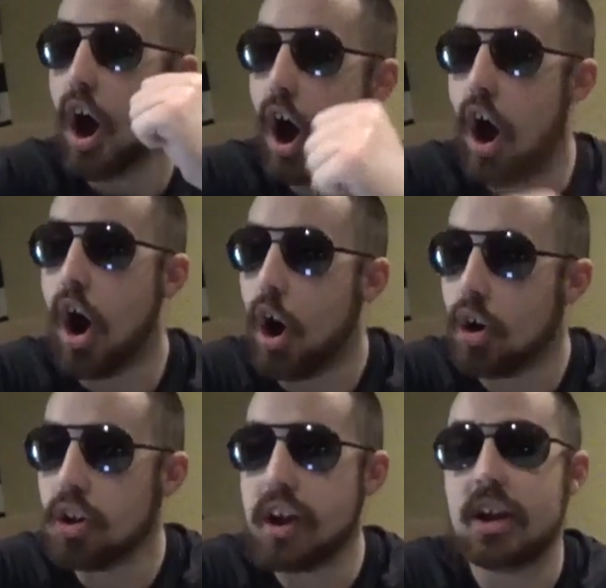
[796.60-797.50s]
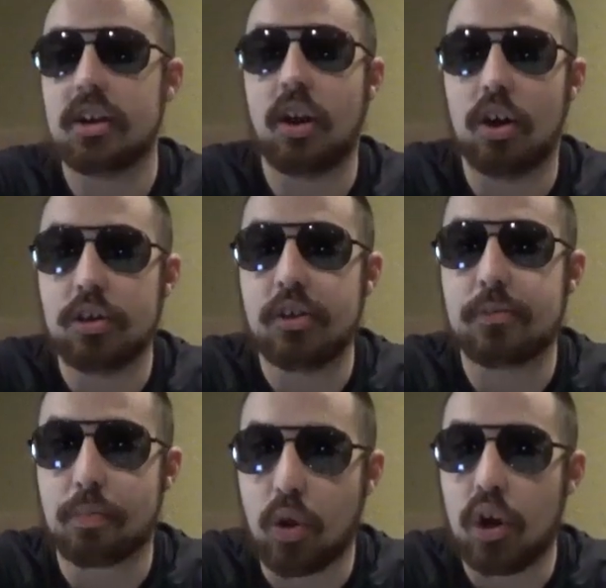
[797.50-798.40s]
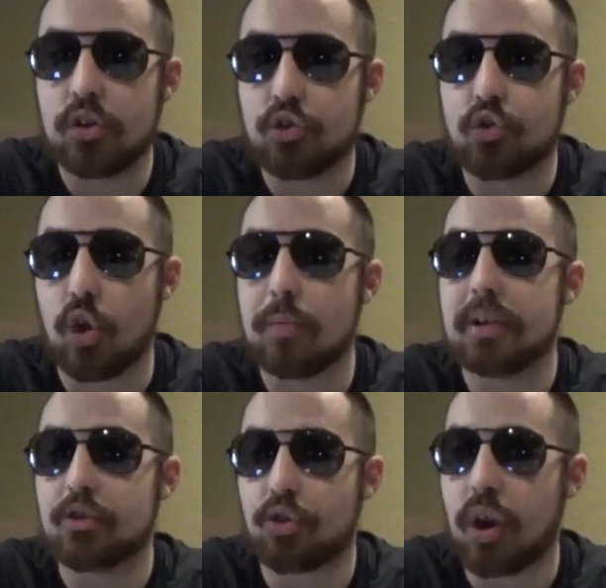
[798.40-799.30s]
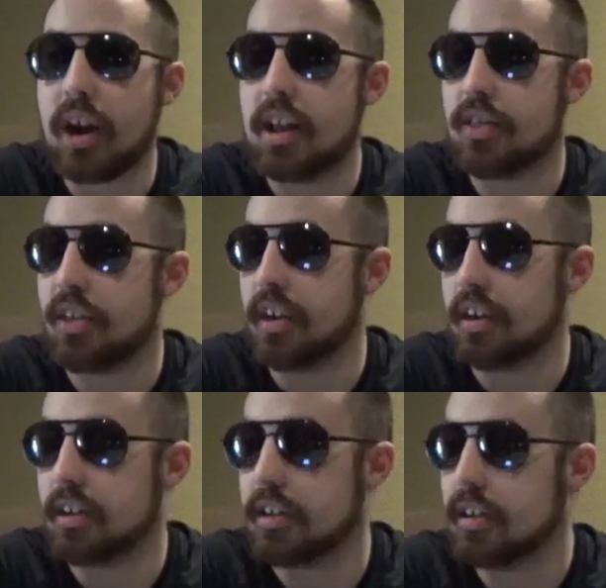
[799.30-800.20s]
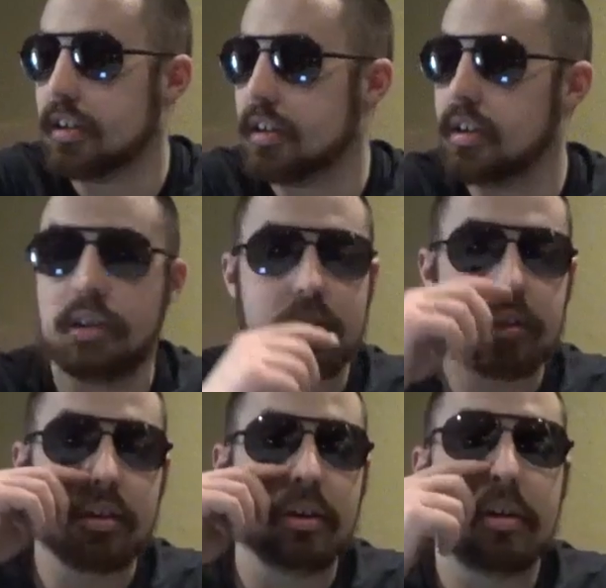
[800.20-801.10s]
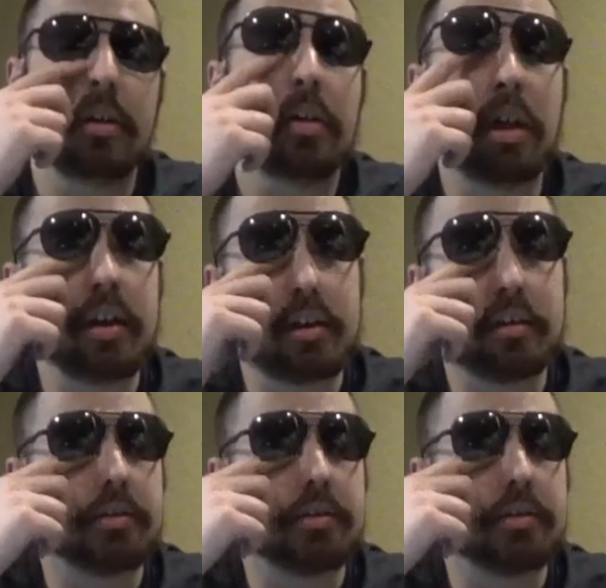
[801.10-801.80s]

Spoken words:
all in on this Braun Strowman train thing. Like,